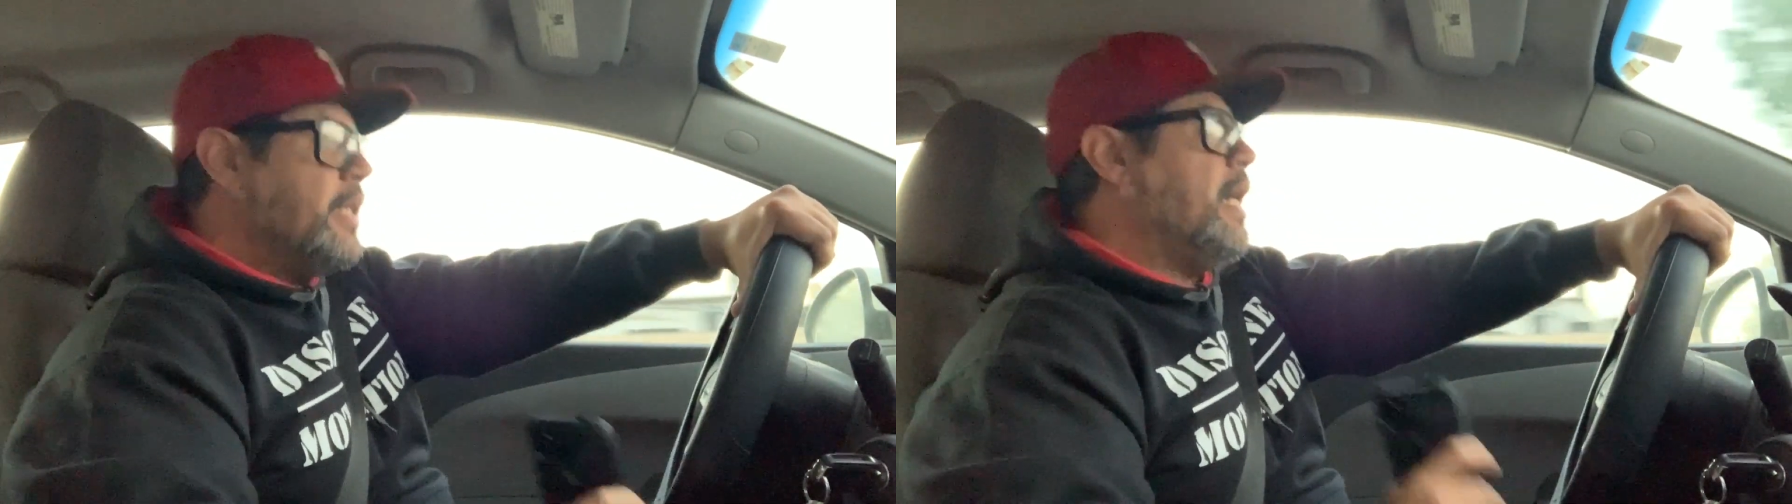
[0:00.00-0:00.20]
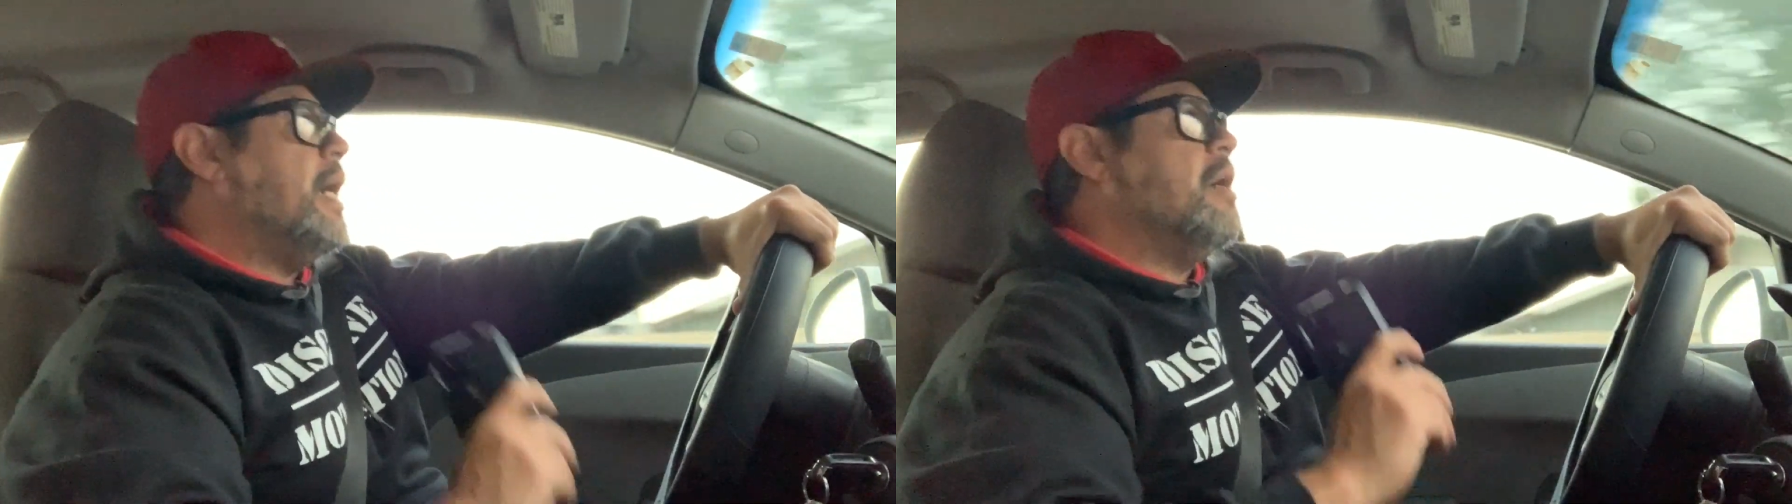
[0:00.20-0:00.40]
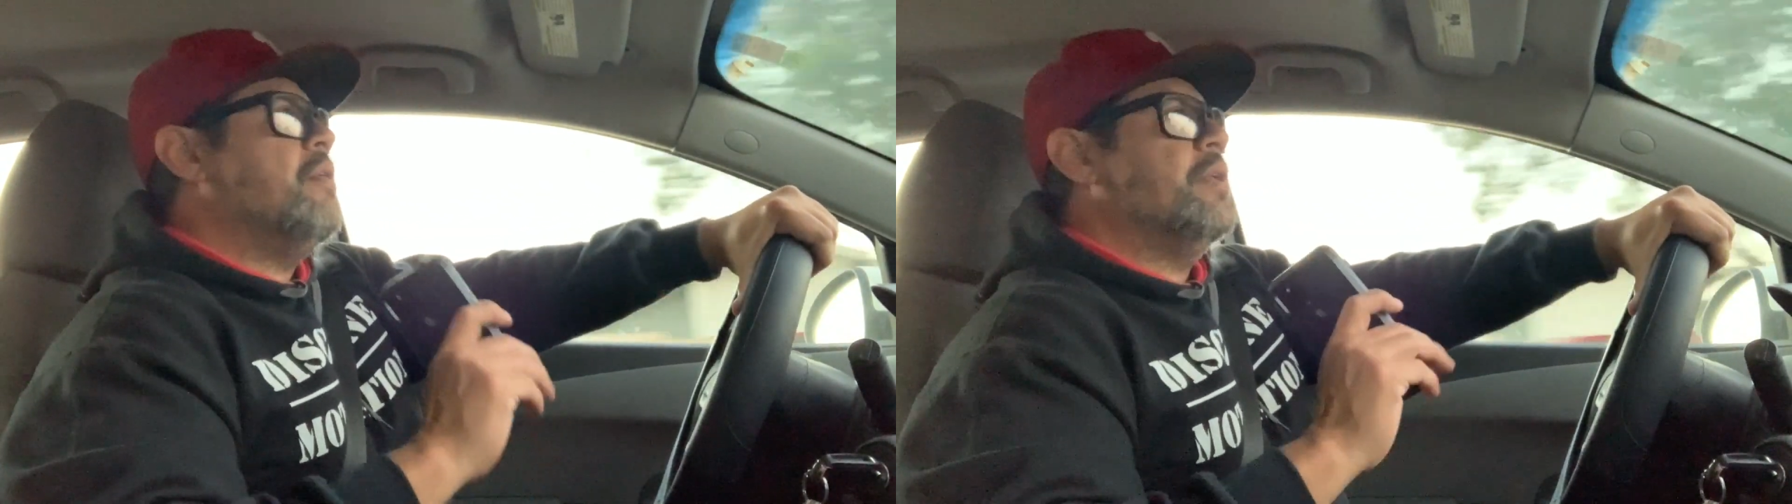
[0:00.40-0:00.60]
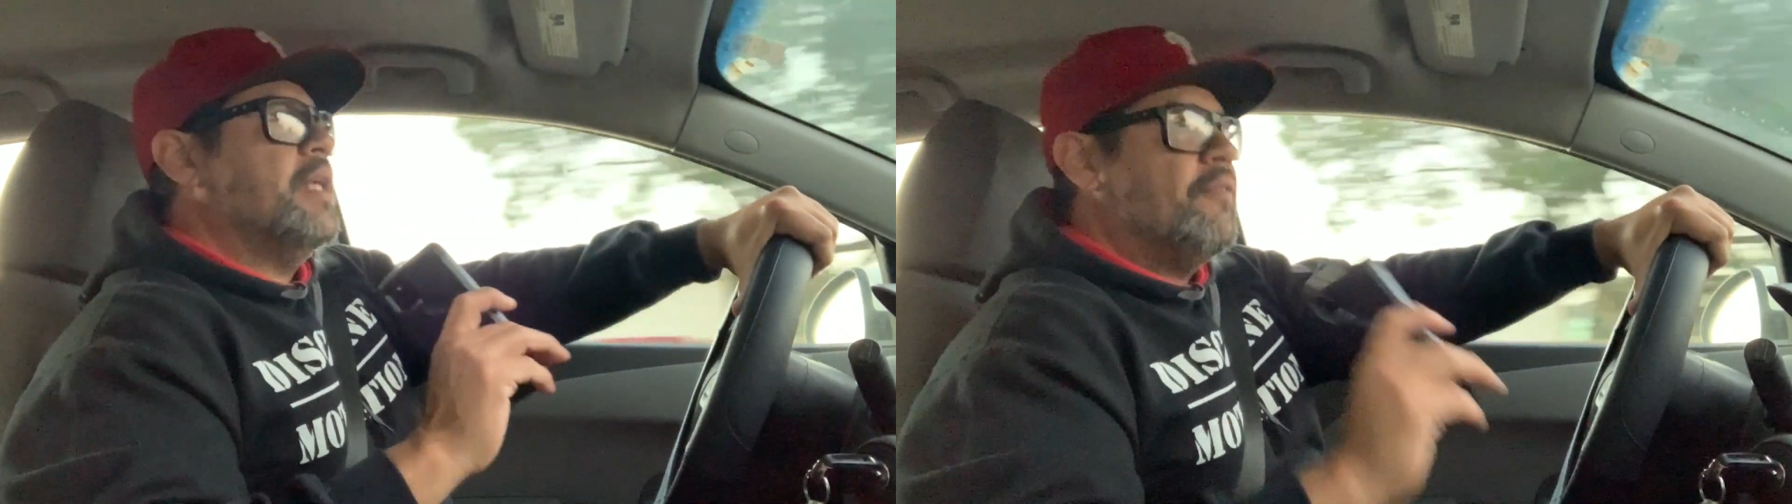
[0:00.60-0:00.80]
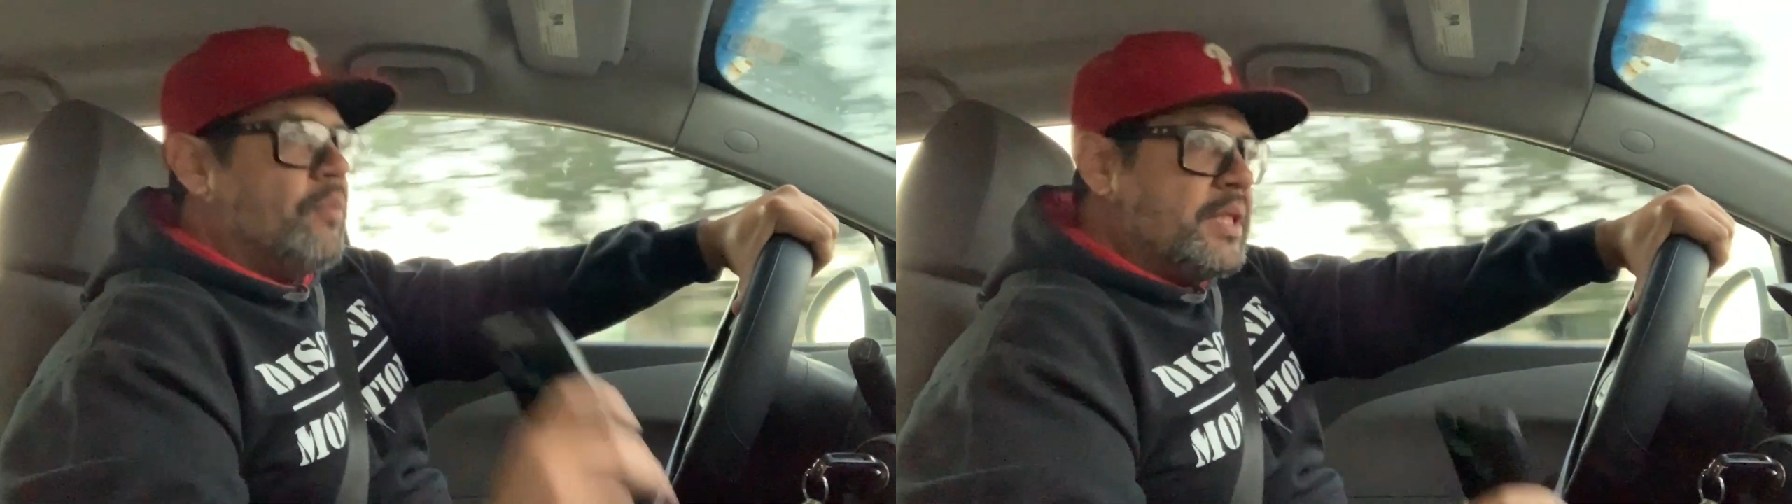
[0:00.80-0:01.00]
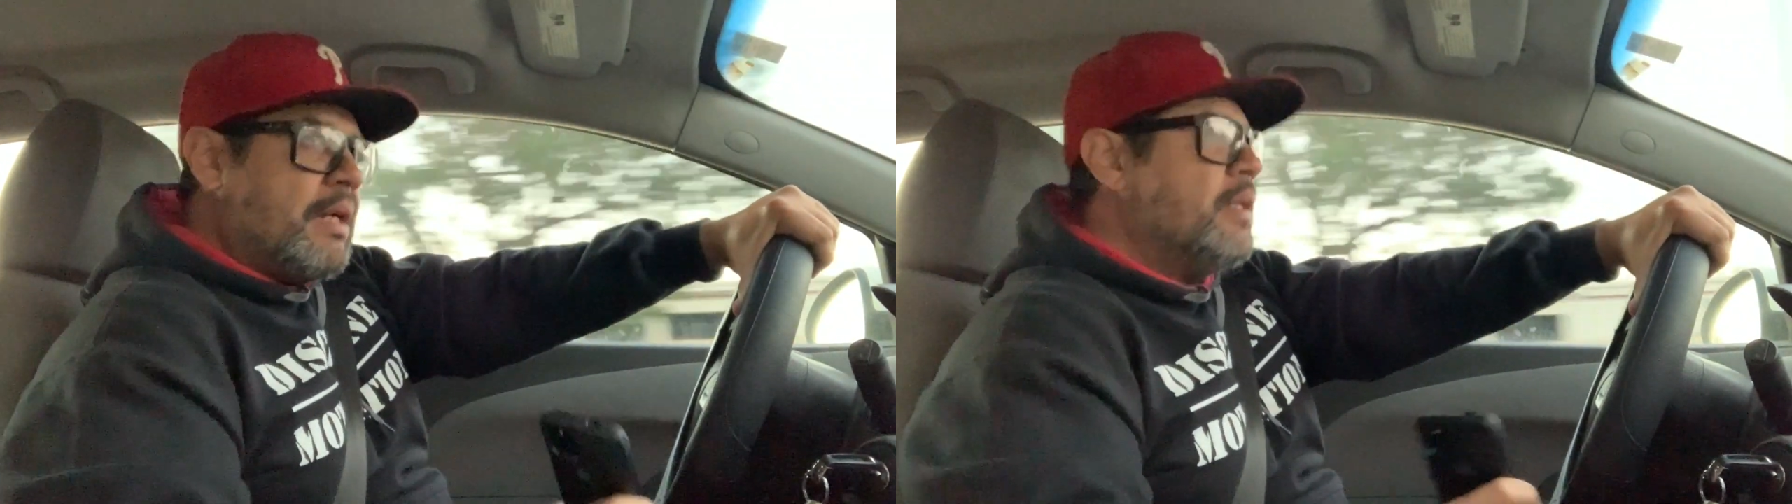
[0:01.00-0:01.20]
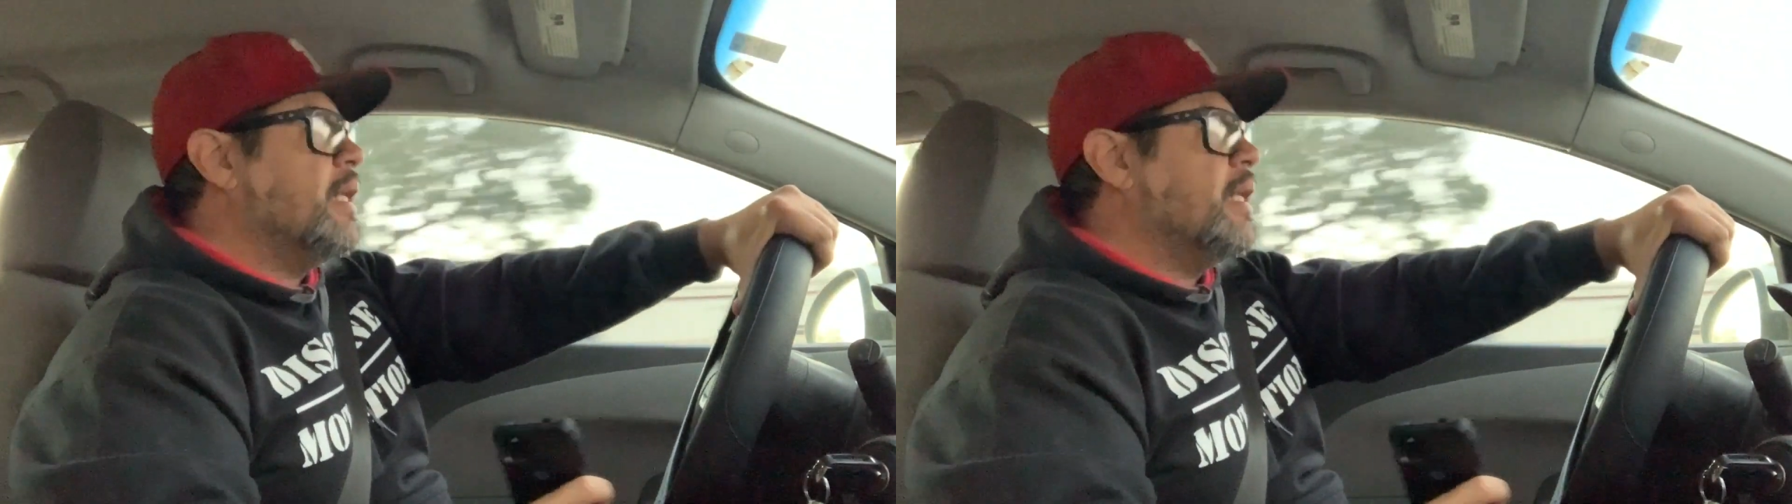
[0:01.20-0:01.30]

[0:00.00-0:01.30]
down and everyone's out